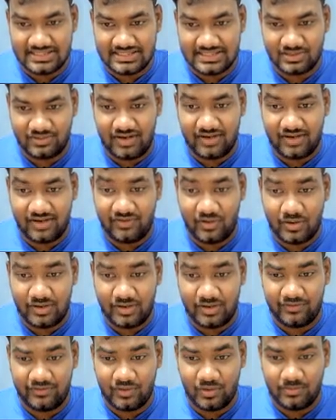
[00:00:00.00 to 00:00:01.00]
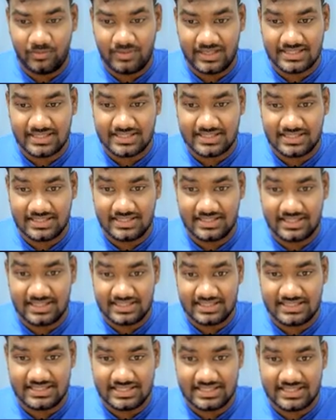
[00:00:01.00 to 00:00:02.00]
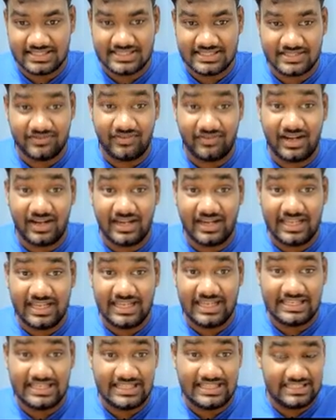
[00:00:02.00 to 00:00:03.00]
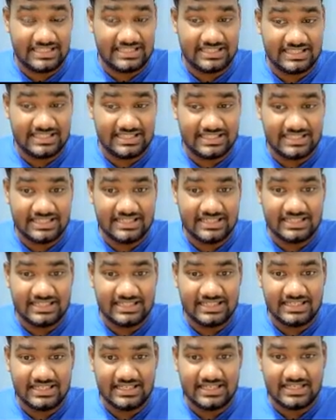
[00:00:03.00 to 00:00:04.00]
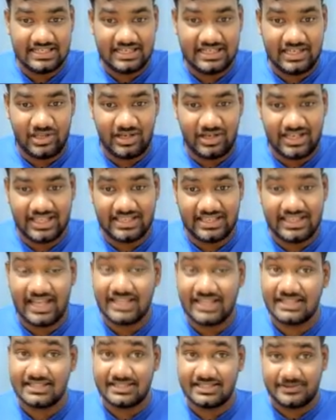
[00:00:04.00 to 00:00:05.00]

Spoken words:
So 144 plus 36, 180. You all get that?